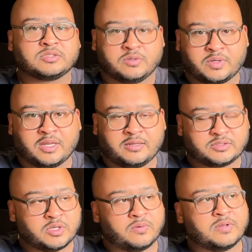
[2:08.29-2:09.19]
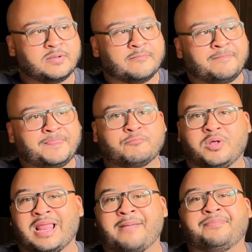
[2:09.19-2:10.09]
Okay, so what
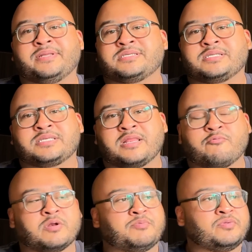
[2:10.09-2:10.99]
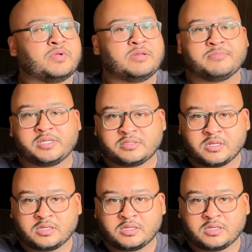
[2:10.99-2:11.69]
will happen is, let's say they want to put $30 million